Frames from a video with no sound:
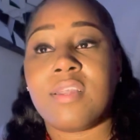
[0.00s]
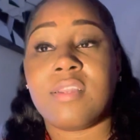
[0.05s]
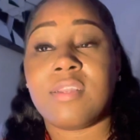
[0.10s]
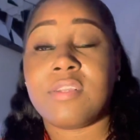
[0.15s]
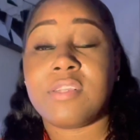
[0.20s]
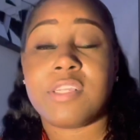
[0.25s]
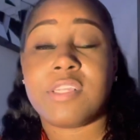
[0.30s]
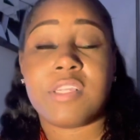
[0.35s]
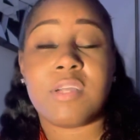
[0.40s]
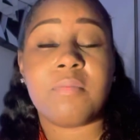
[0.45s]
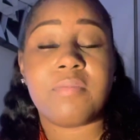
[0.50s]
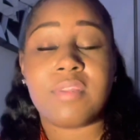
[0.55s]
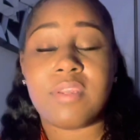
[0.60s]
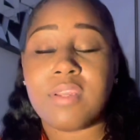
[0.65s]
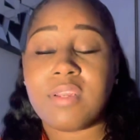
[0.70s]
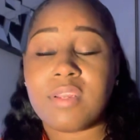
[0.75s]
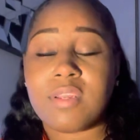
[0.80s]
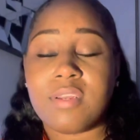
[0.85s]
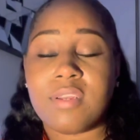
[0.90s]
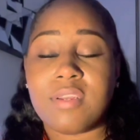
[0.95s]
It's
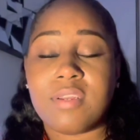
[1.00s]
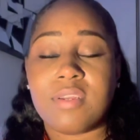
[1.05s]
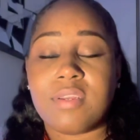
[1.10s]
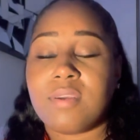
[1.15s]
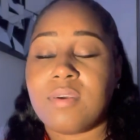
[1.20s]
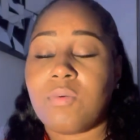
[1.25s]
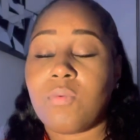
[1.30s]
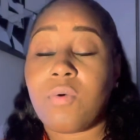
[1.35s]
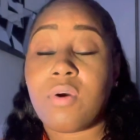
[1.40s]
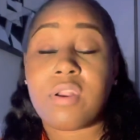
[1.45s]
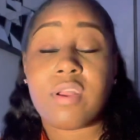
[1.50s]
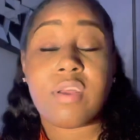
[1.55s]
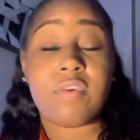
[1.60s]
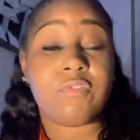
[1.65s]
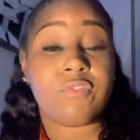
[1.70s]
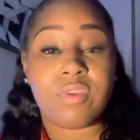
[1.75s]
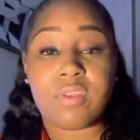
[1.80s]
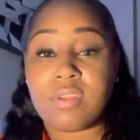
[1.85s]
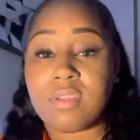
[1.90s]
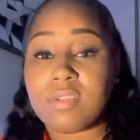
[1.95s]
something,
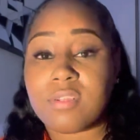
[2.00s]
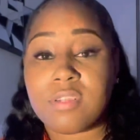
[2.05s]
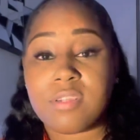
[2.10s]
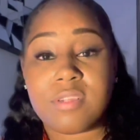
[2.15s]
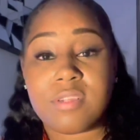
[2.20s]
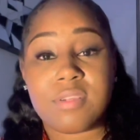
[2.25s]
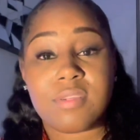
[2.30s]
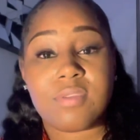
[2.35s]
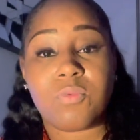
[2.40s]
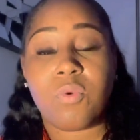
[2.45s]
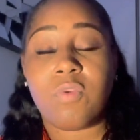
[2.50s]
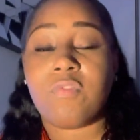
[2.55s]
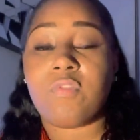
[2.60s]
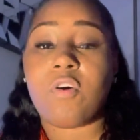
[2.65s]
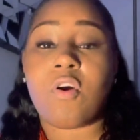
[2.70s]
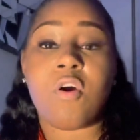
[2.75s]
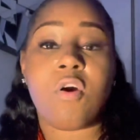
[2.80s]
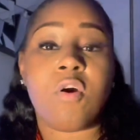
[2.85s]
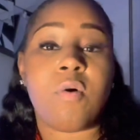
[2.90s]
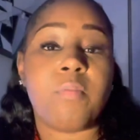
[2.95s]
whatever it is. We've
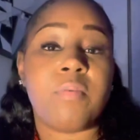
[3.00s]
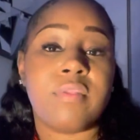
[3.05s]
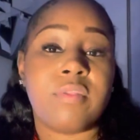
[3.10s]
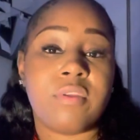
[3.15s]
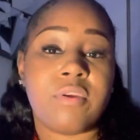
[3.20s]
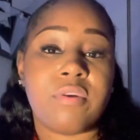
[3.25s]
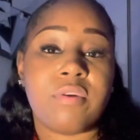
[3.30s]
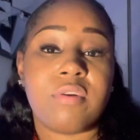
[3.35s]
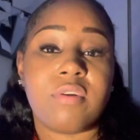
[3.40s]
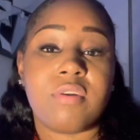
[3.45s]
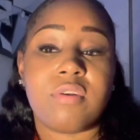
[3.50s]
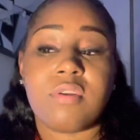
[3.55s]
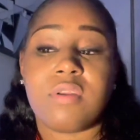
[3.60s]
all been there.